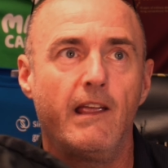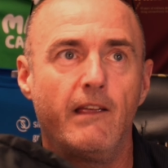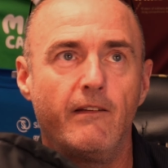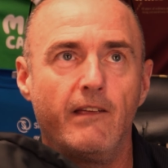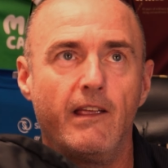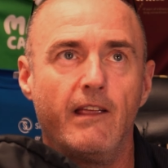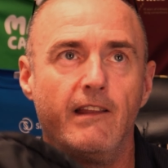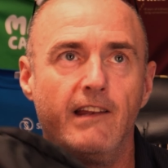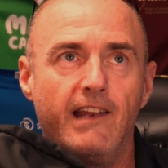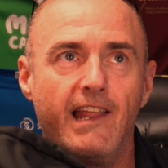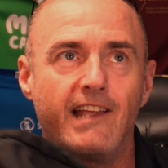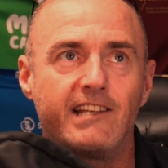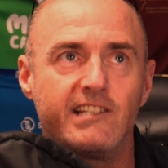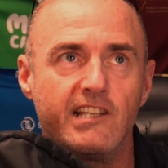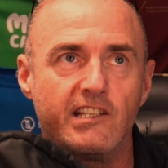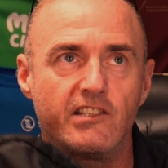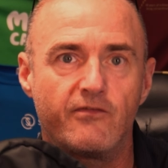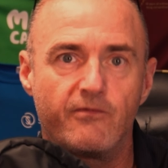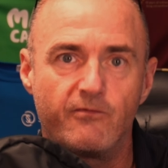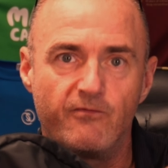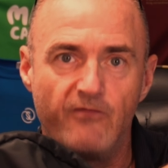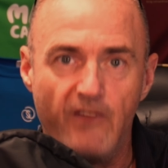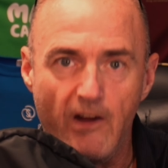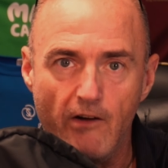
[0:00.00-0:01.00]
unless
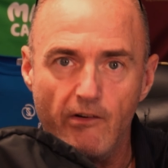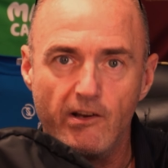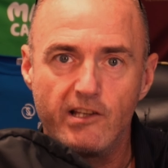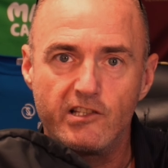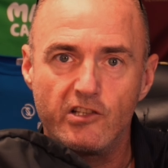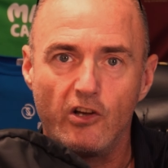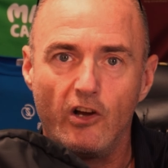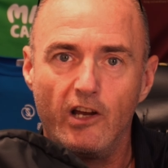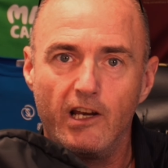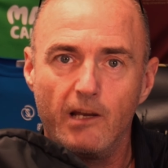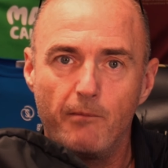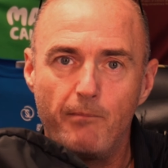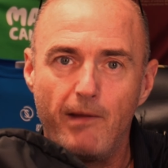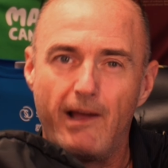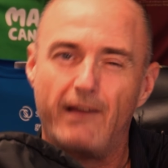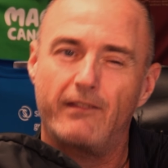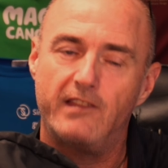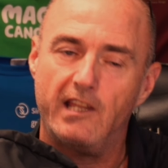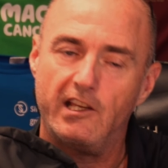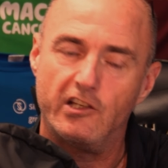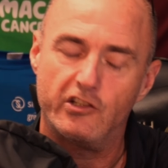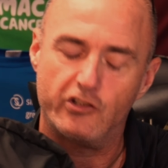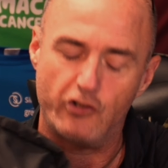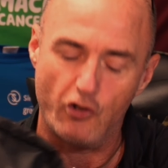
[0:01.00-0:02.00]
it's very tightly packed,
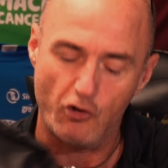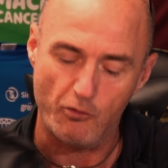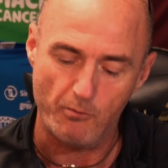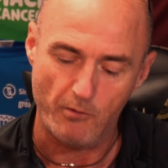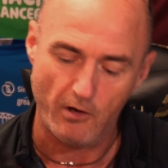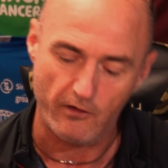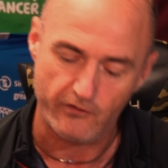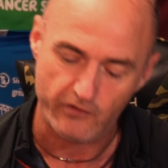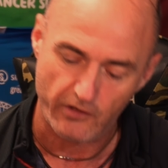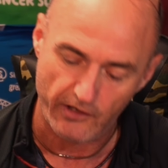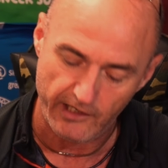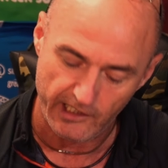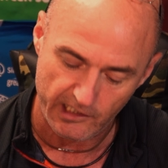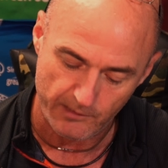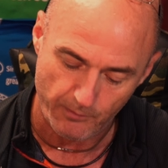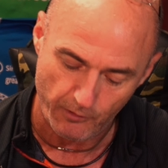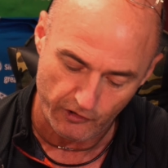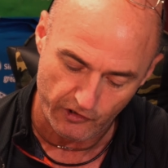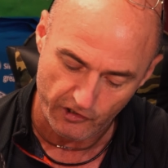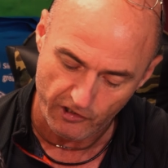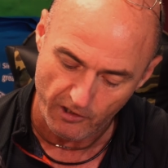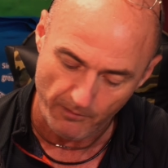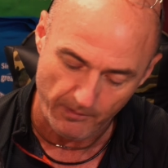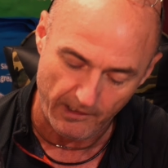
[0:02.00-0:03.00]
things do move. So I need to put
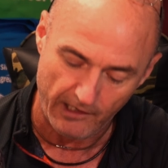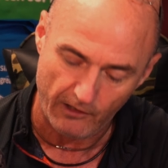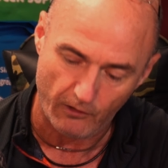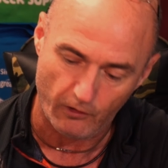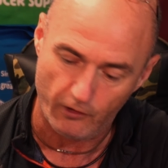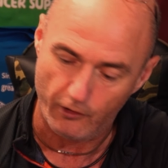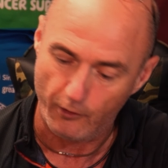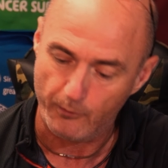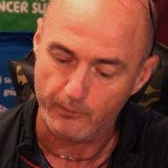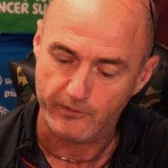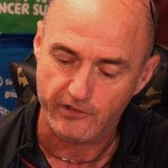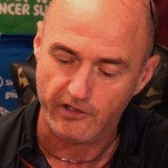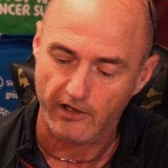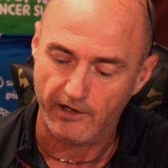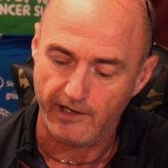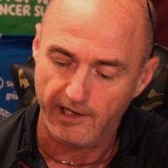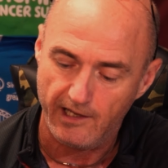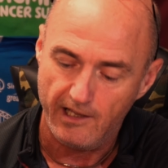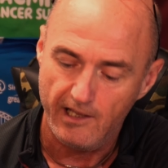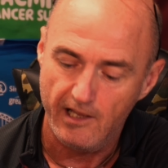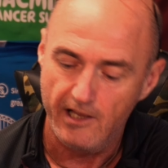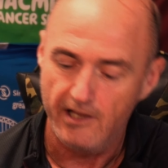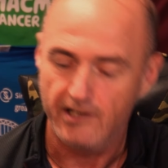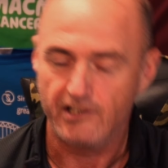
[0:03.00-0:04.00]
just a couple of little loops on
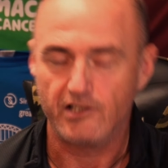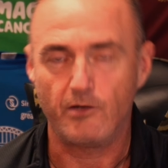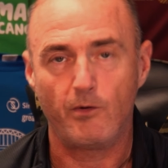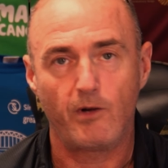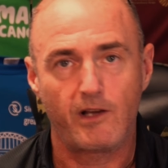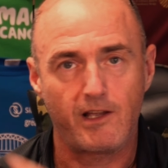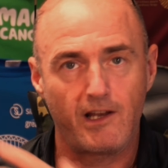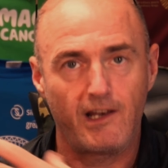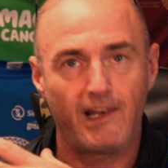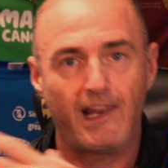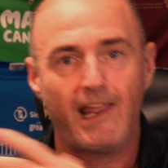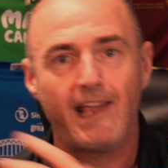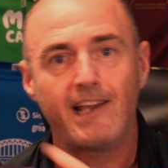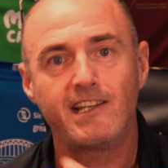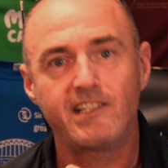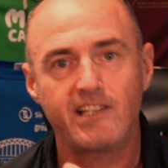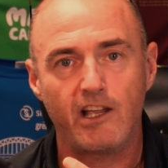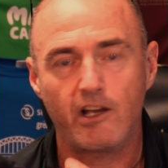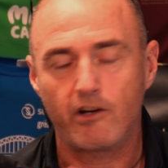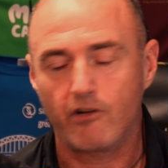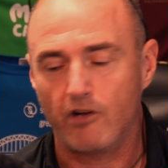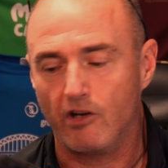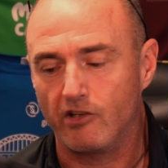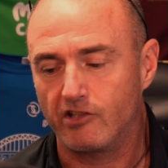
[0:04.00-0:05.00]
it so I can lace
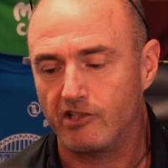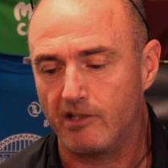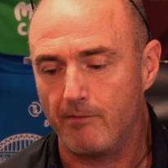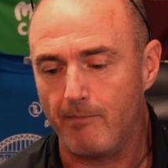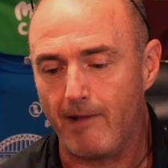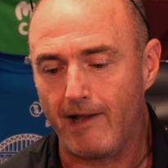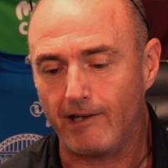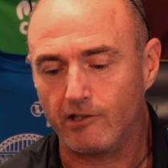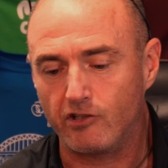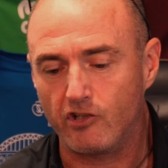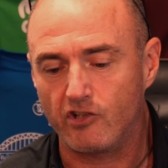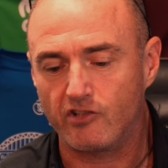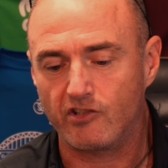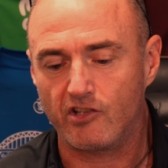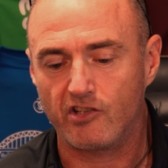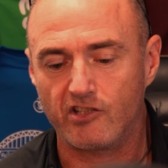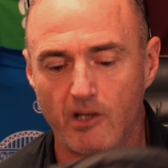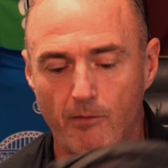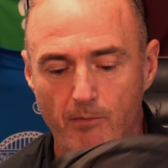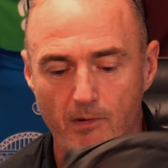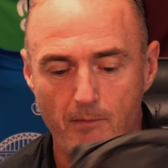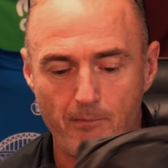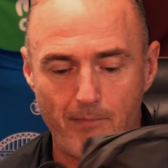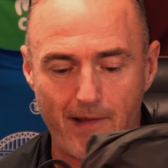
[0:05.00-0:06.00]
it across the back just to
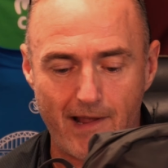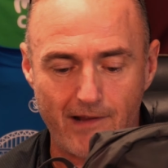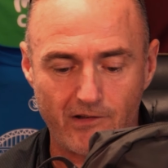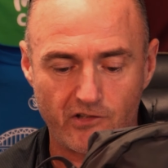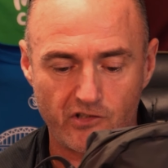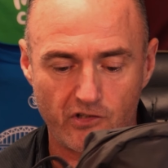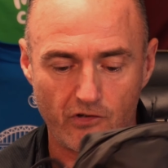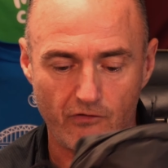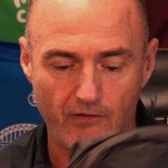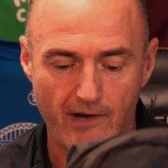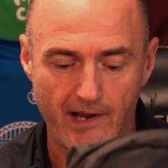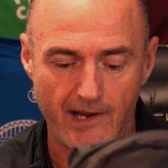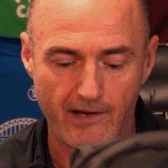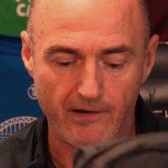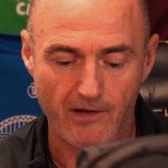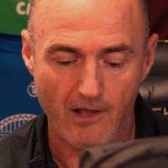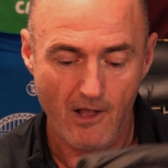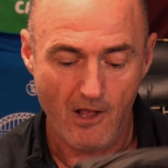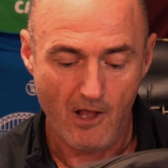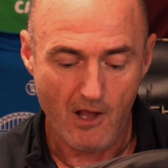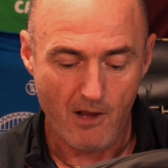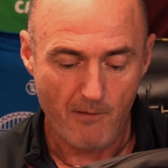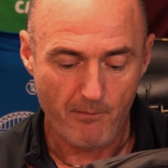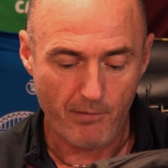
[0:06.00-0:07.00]
stop it bouncing around.
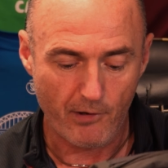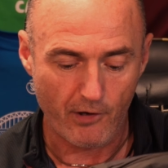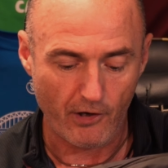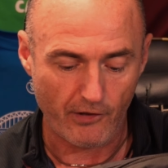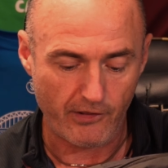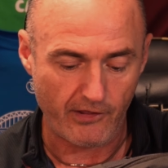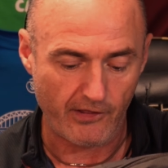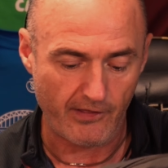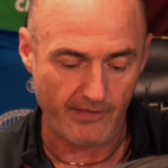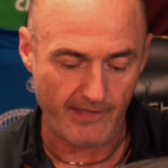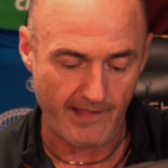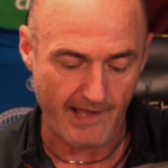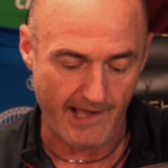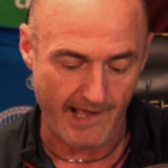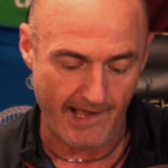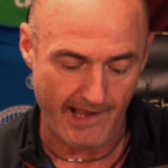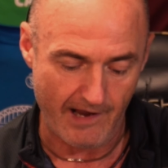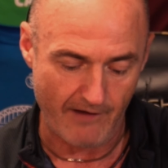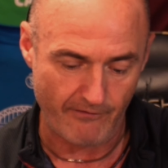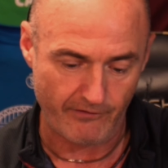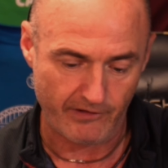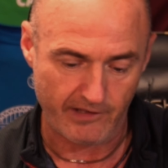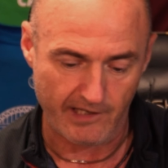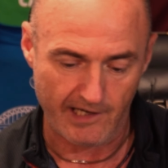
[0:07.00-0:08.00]
But other than that,
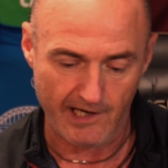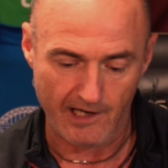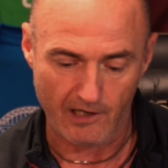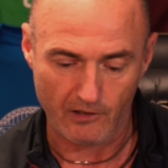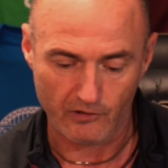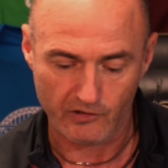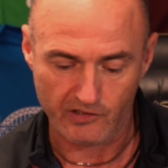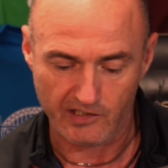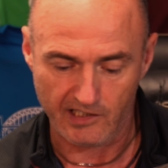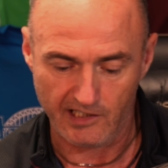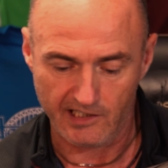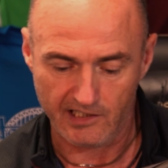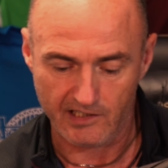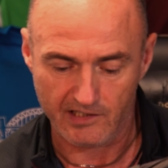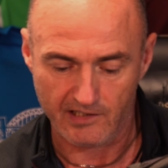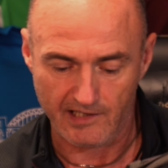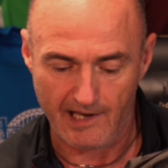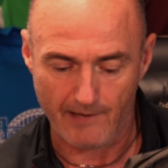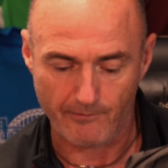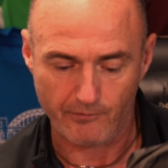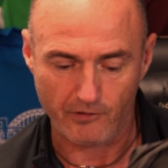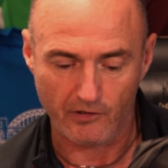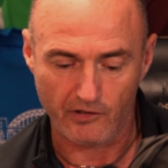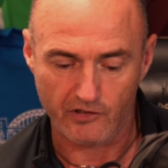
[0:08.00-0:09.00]
everything else is
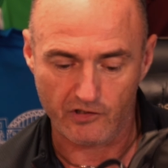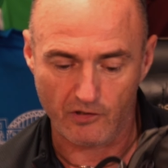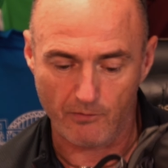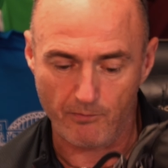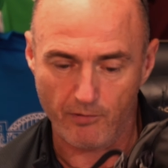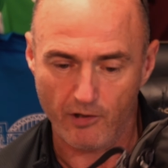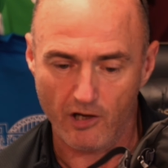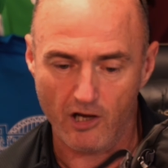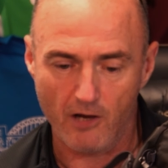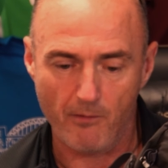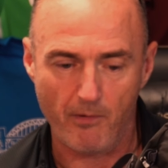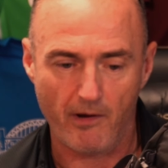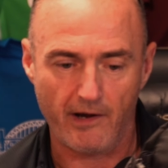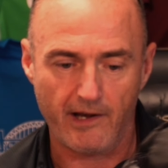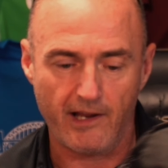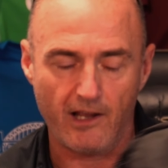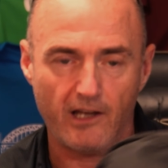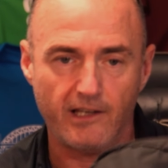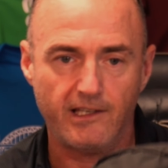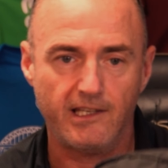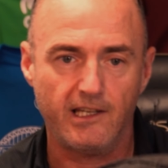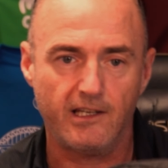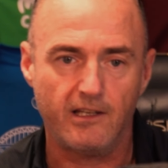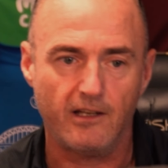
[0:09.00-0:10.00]
absolutely superb on it.
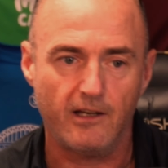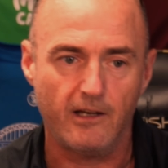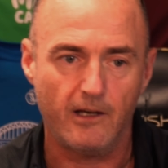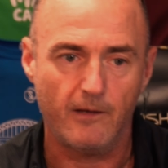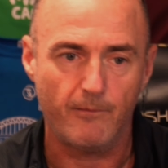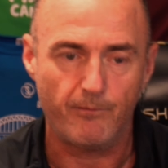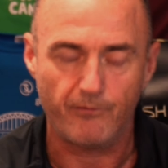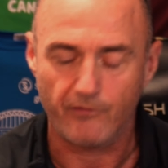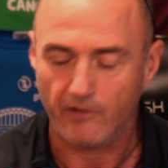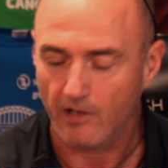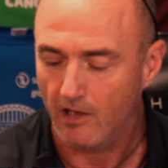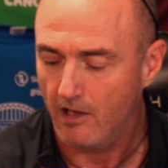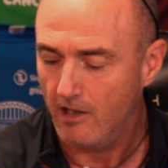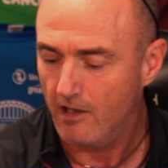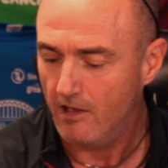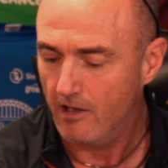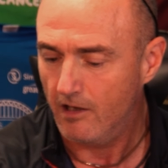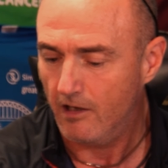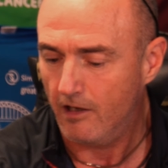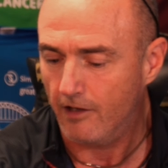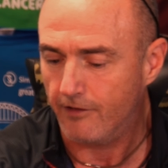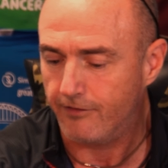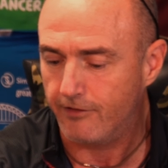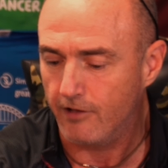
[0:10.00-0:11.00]
I did a
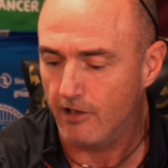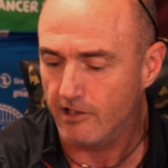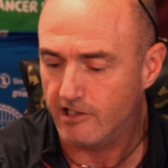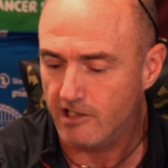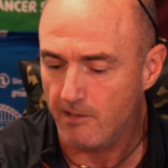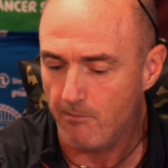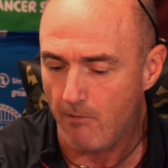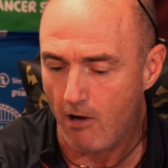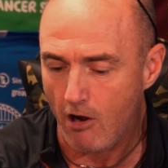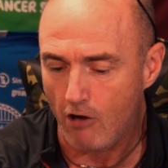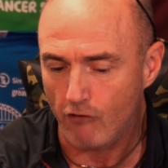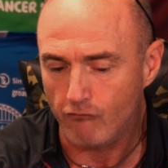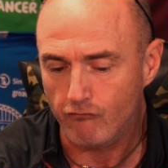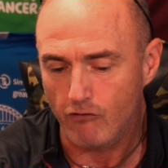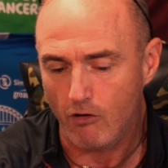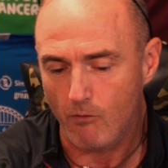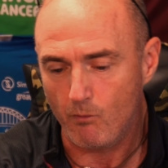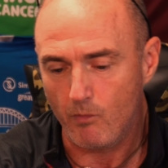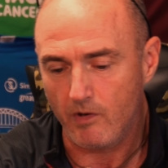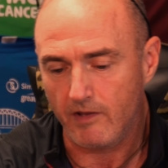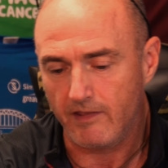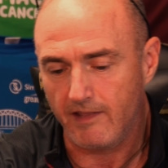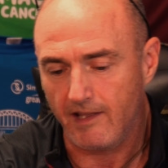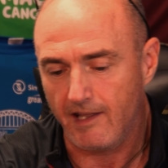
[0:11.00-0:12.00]
30-mile
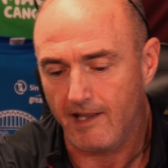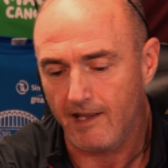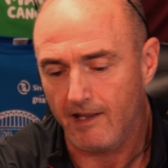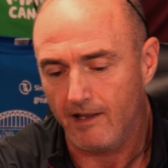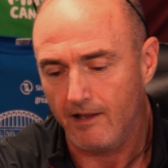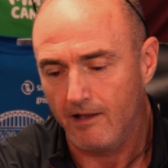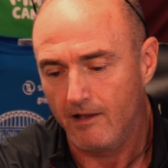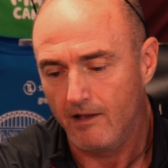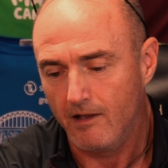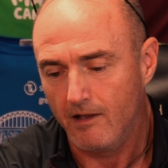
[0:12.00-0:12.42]
run with it